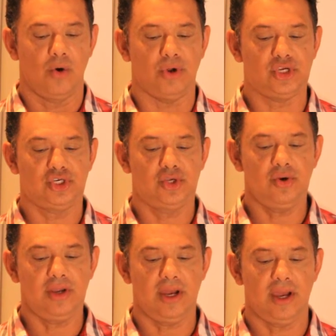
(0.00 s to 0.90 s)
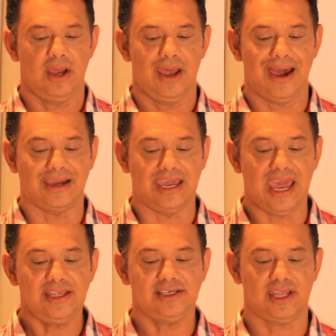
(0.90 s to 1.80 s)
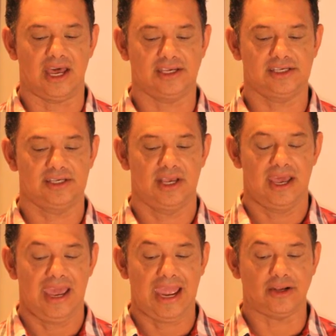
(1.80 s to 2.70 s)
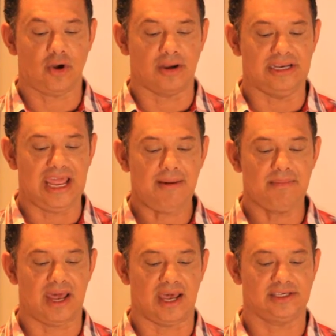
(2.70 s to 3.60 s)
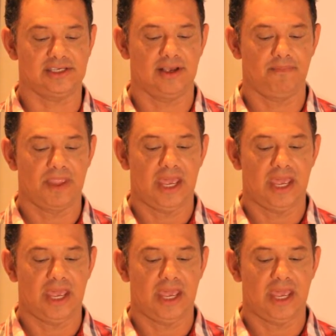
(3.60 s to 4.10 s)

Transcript: which stood against us and condemned us,